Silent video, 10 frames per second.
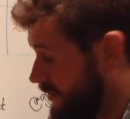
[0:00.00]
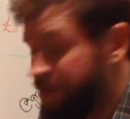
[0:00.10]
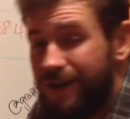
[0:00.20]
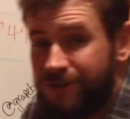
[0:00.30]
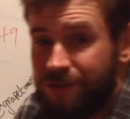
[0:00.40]
a
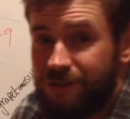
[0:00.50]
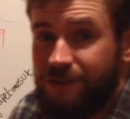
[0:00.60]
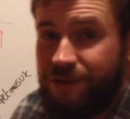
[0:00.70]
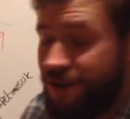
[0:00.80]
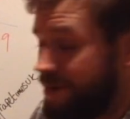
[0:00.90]
pleasant
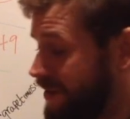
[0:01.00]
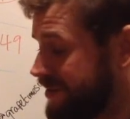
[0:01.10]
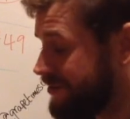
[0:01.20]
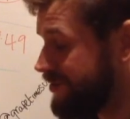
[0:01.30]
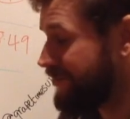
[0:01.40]

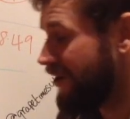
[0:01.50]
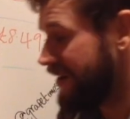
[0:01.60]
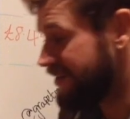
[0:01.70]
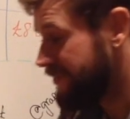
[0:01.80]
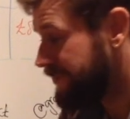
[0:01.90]

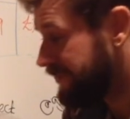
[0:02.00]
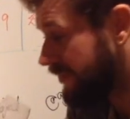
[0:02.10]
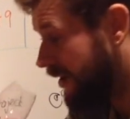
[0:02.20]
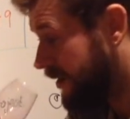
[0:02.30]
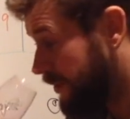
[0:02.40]
surprise.
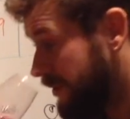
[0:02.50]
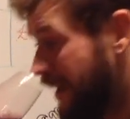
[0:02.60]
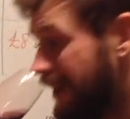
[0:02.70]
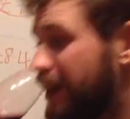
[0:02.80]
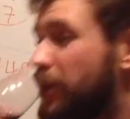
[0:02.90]
On the
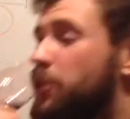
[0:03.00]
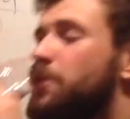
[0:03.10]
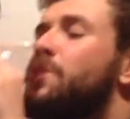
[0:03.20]
palate,